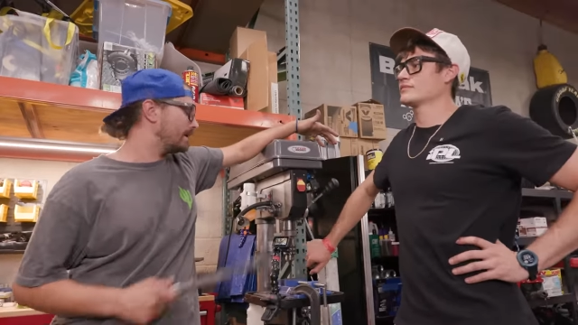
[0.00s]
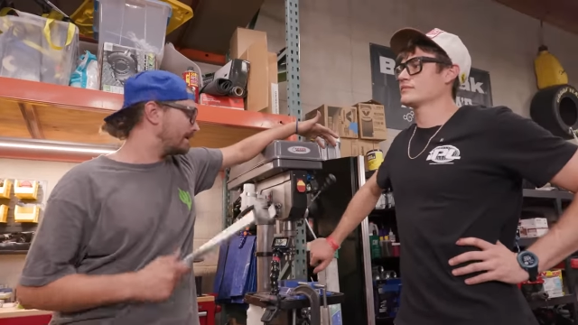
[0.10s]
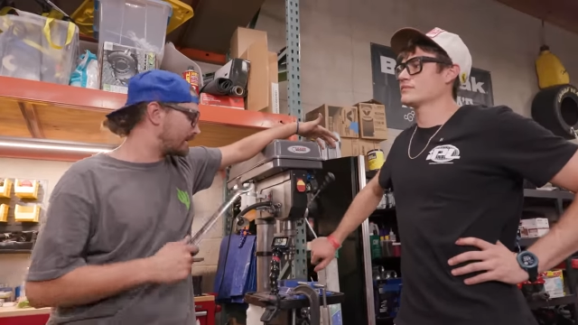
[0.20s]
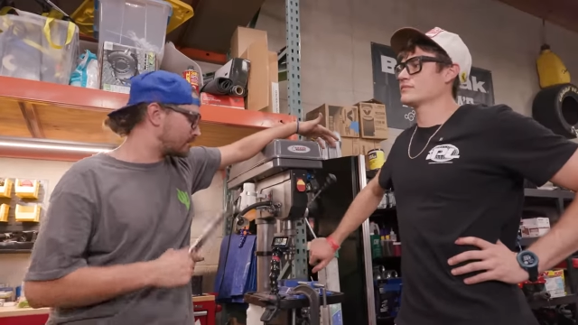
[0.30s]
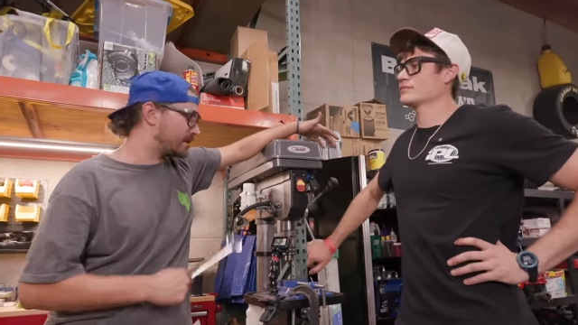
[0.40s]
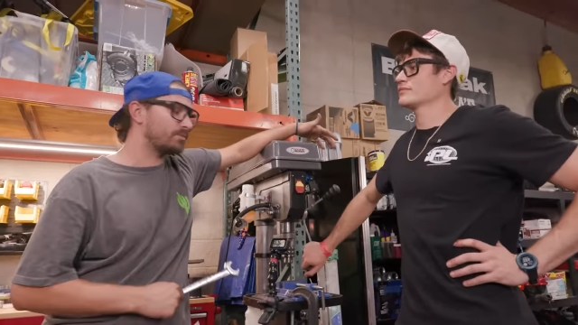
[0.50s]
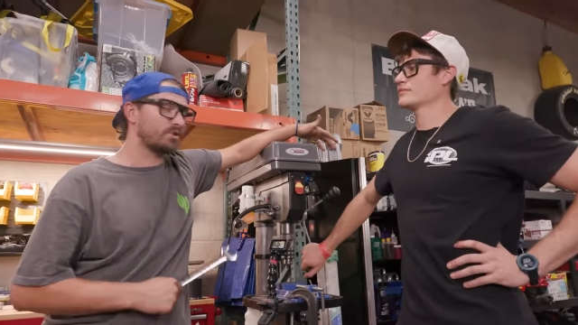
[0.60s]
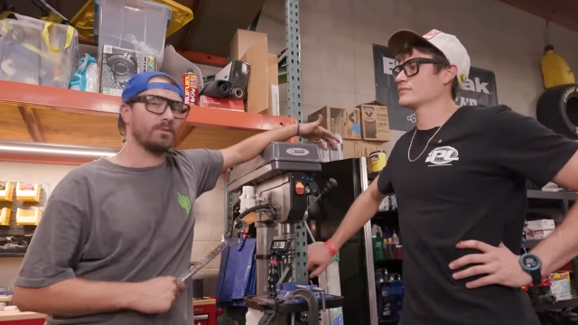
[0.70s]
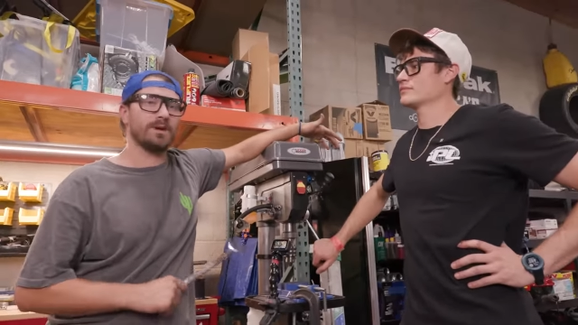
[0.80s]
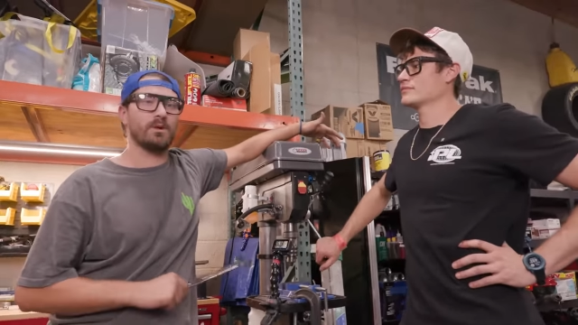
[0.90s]
Speaker 1: That cheap
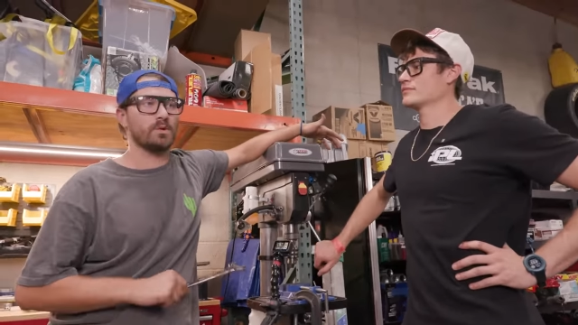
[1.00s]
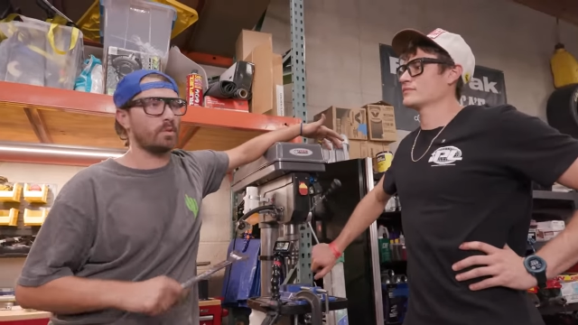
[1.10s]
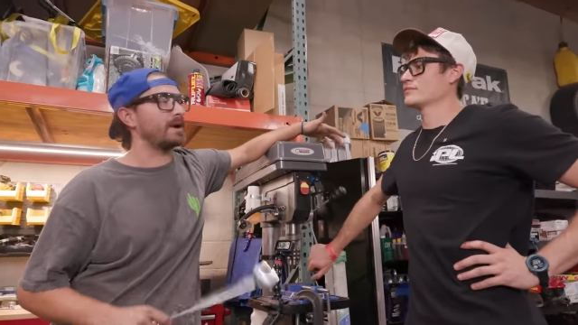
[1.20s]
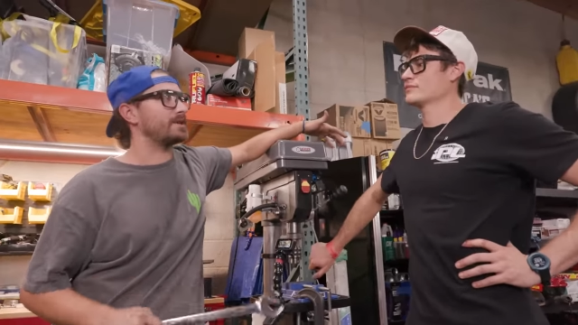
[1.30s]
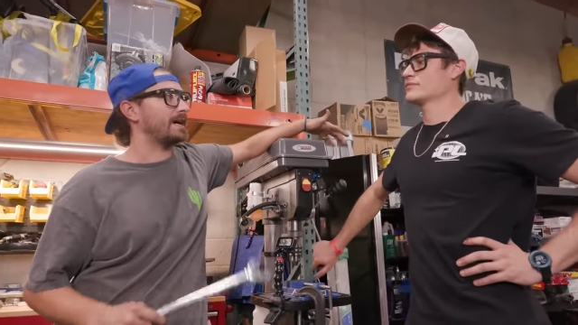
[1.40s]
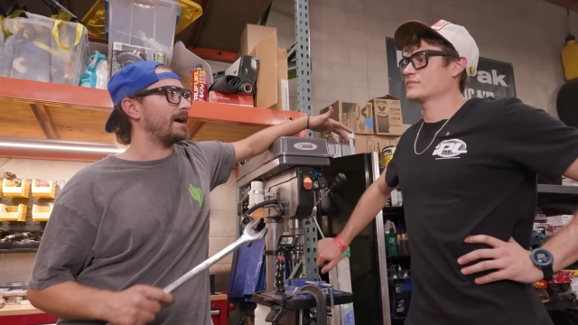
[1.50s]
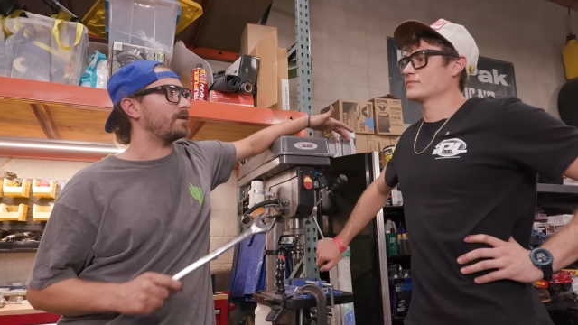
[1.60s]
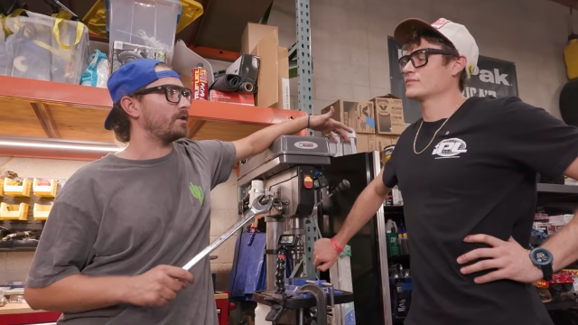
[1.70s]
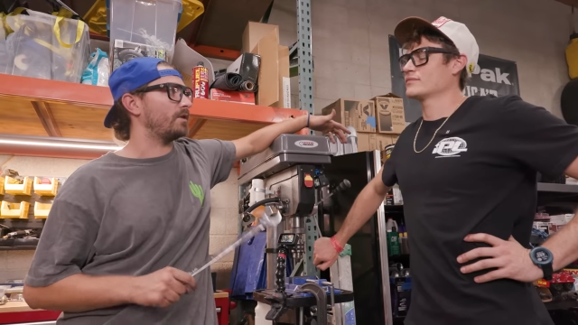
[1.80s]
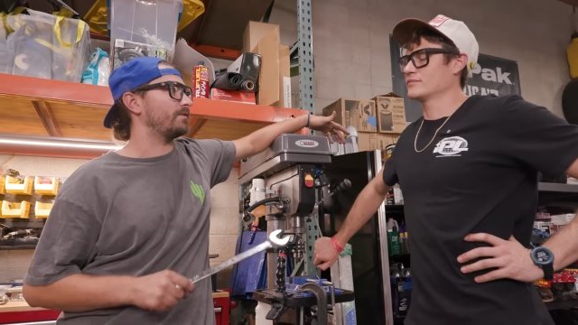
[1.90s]
drill bit would wear down
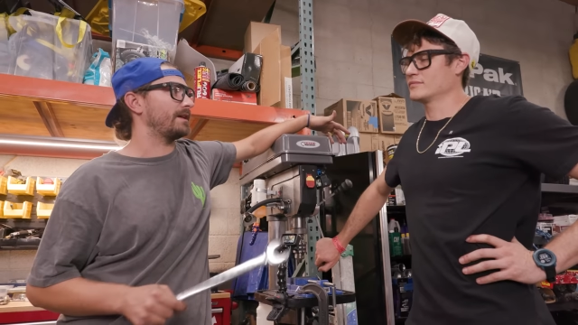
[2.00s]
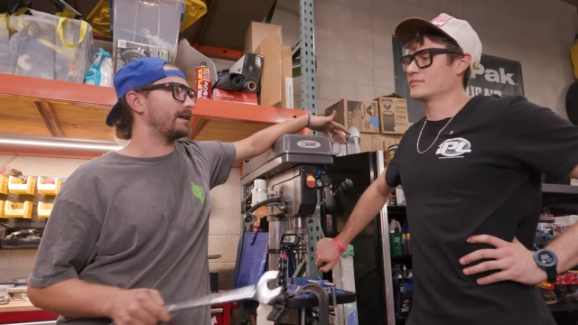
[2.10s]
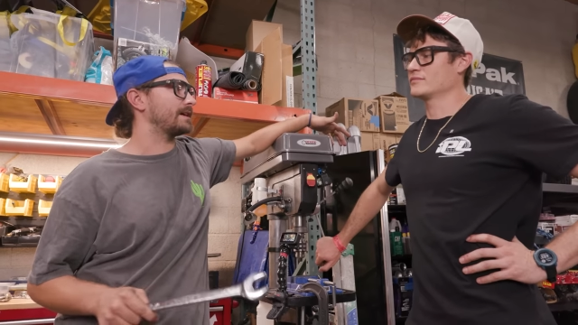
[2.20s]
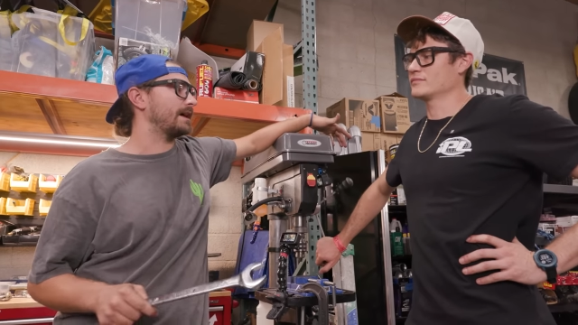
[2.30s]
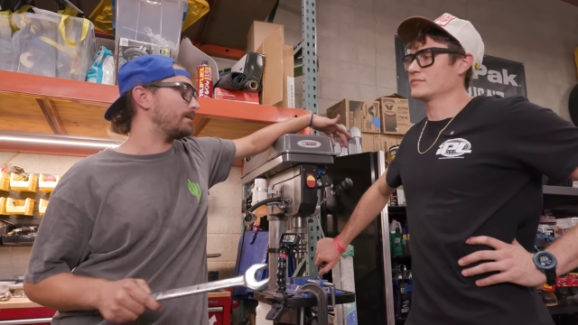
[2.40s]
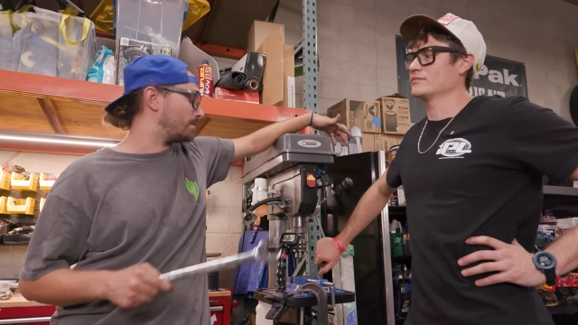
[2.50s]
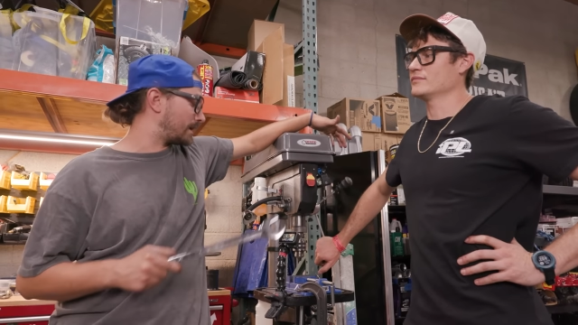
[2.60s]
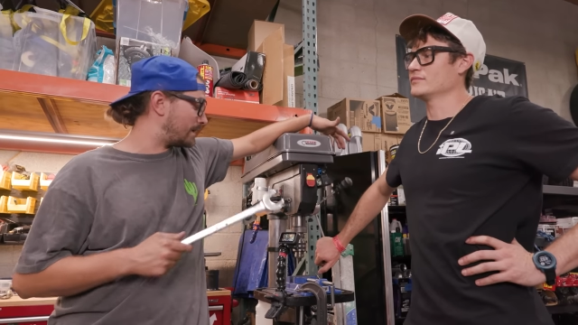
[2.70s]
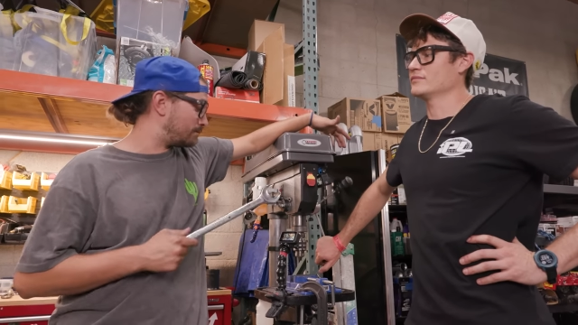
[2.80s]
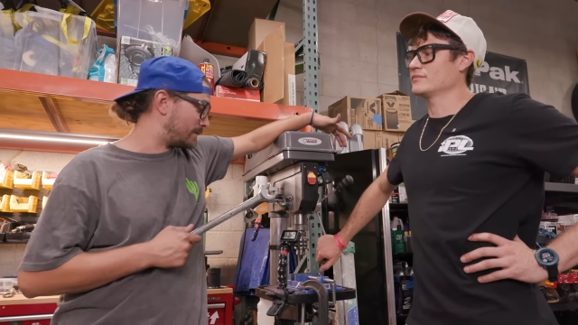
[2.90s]
over that time, but
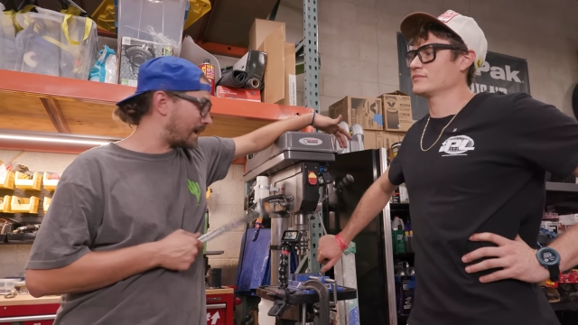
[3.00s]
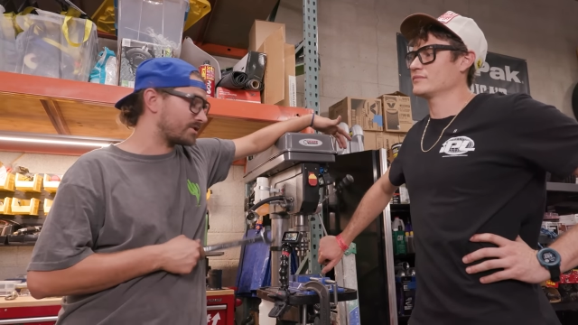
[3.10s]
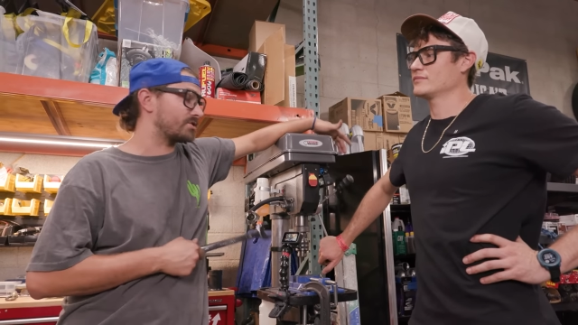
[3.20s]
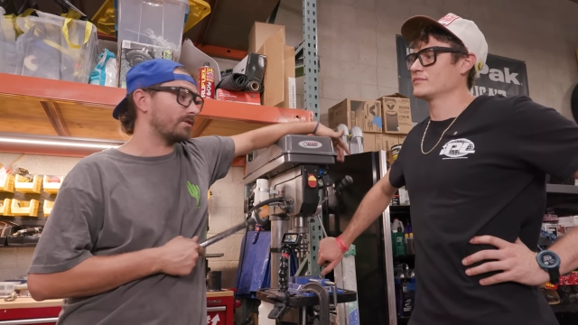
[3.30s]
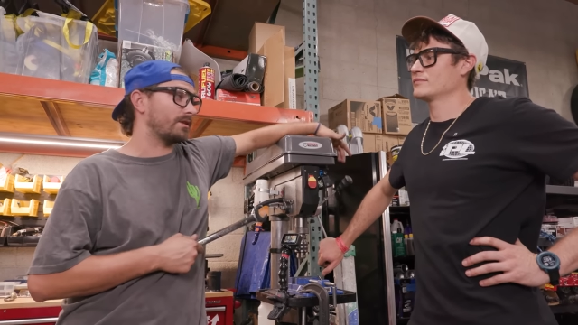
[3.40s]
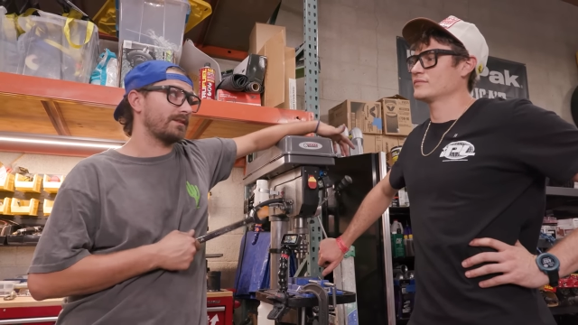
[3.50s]
I'm not sure.